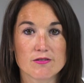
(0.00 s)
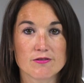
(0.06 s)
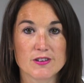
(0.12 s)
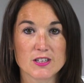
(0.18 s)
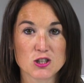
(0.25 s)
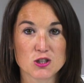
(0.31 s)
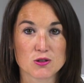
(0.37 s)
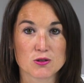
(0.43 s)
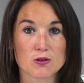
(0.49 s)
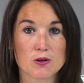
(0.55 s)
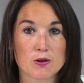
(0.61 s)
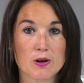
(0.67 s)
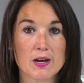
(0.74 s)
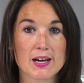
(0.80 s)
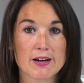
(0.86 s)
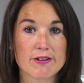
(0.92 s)
Visual
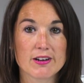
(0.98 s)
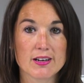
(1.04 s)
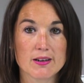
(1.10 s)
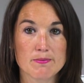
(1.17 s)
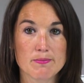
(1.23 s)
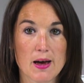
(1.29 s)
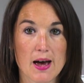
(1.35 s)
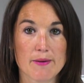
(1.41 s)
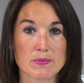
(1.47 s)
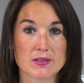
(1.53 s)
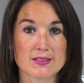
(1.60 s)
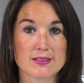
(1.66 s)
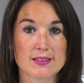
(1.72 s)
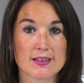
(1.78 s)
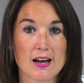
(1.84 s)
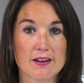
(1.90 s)
or hearing
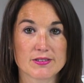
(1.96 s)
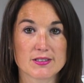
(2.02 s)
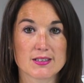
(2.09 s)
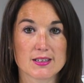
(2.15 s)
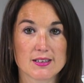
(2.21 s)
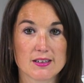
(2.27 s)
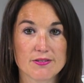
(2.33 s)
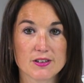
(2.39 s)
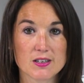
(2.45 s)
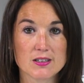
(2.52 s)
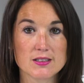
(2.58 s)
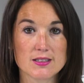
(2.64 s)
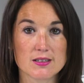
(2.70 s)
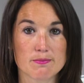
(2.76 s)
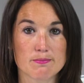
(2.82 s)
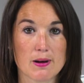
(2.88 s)
impairments can have a
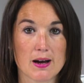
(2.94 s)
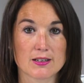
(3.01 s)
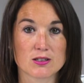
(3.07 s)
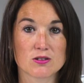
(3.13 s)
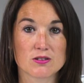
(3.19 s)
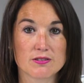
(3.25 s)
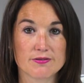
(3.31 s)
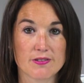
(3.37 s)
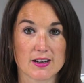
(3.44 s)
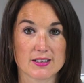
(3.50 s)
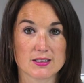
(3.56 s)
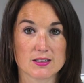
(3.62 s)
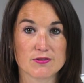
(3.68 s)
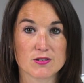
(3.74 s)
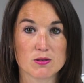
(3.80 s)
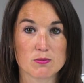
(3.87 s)
significant impact on
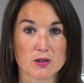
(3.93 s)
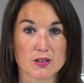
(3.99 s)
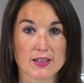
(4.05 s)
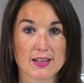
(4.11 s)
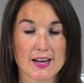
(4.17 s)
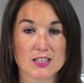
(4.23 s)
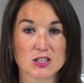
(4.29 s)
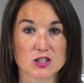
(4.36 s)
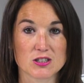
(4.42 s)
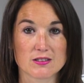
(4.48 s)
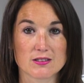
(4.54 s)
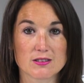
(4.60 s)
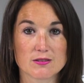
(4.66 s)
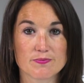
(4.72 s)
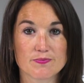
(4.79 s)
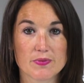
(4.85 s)
effective
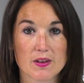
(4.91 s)
communications.